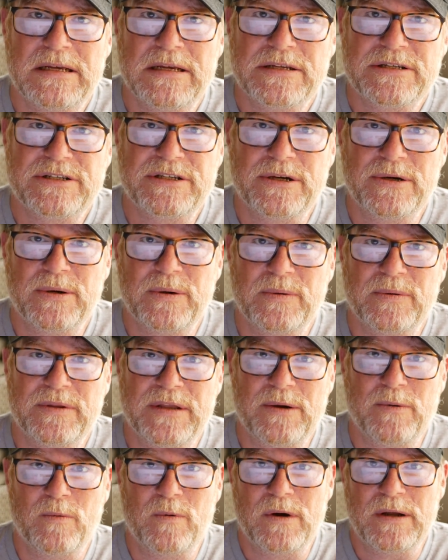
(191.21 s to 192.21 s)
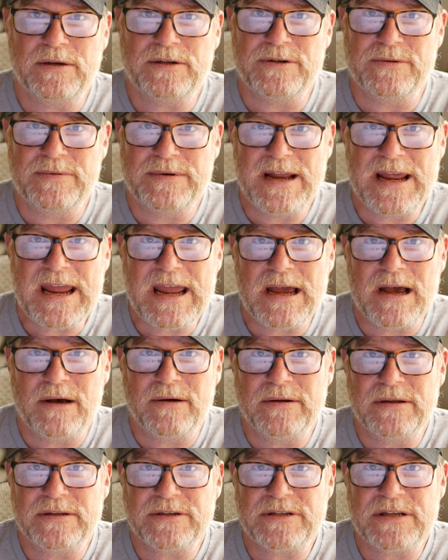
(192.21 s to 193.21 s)
So they want you
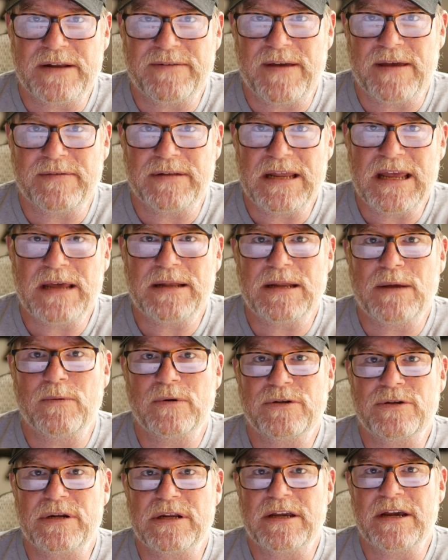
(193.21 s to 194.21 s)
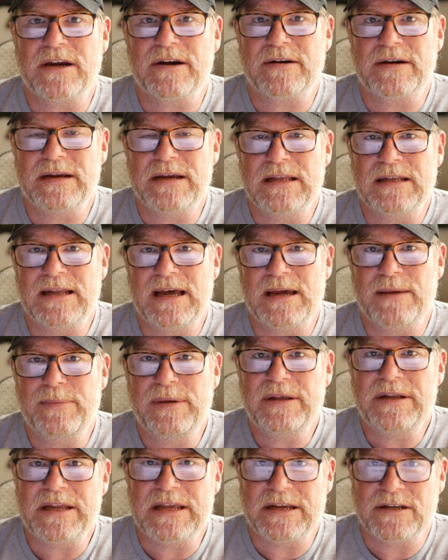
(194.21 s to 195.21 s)
now, instead of having that, they want you to carry
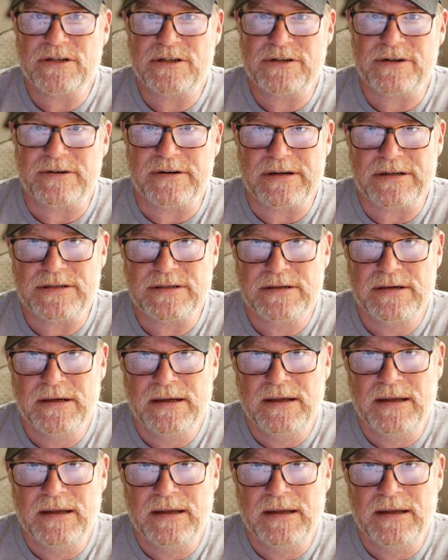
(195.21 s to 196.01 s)
liability insurance.